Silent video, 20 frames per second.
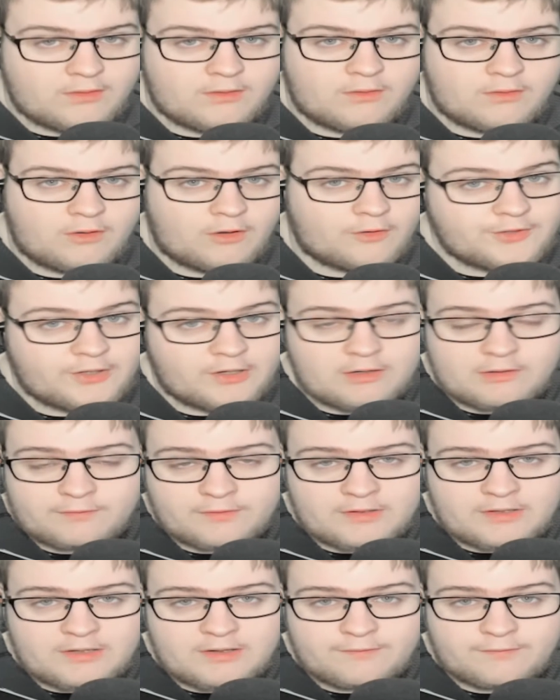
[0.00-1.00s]

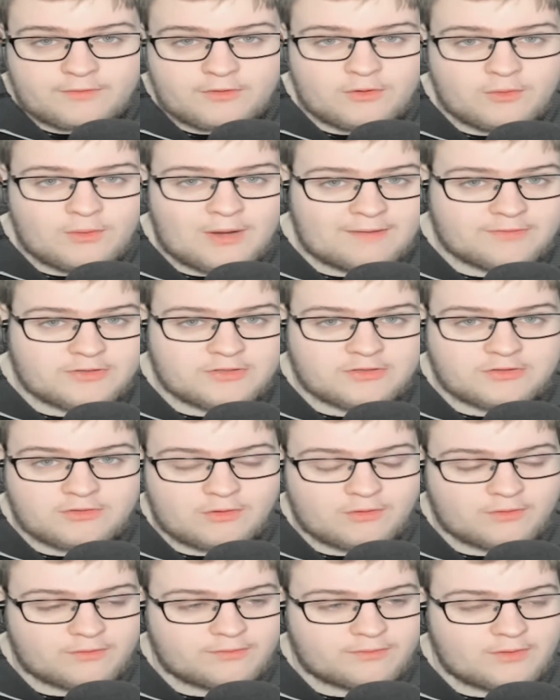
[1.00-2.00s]
Alternatively, if you have a
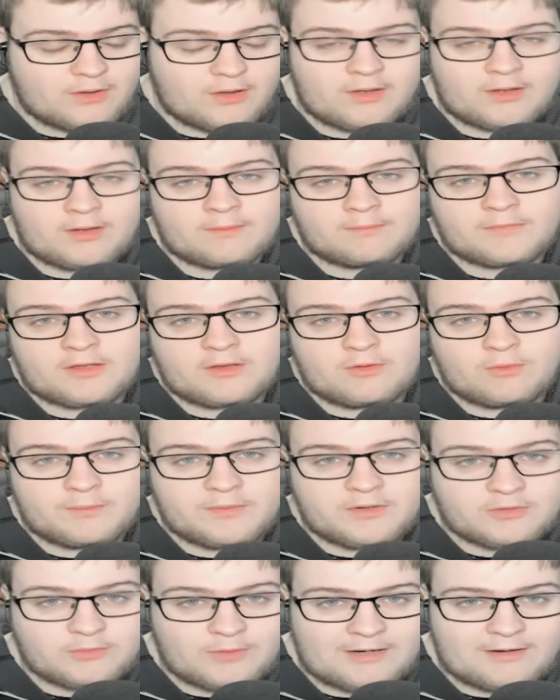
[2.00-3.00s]
stock that you
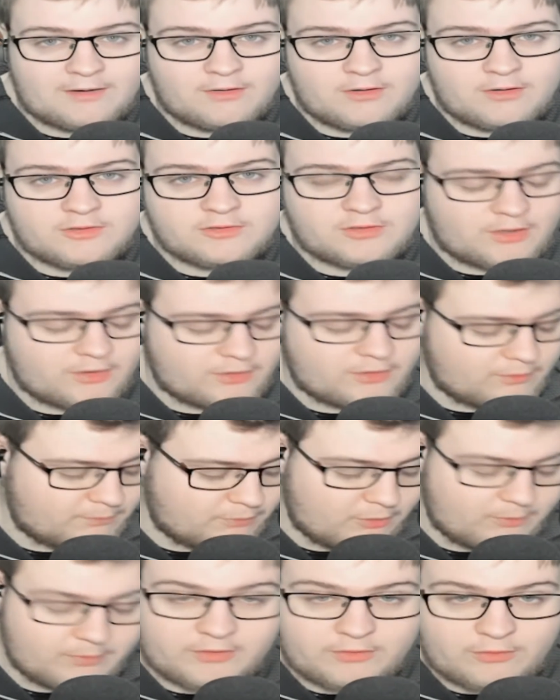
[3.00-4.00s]
want me to analyze, I could
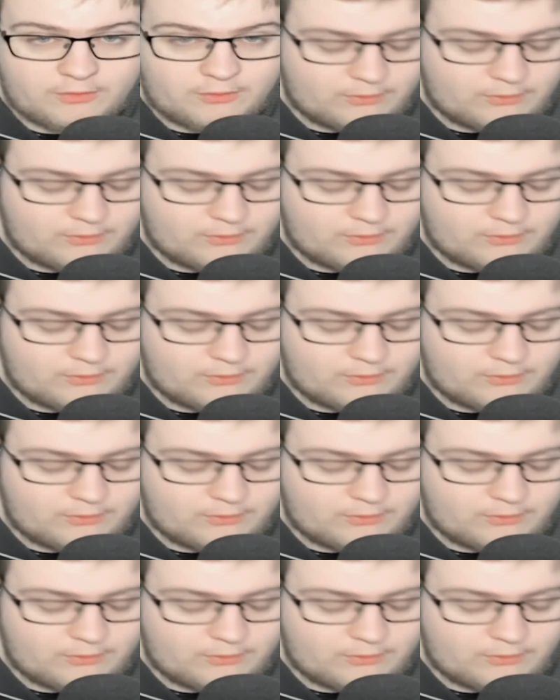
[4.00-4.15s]
probably do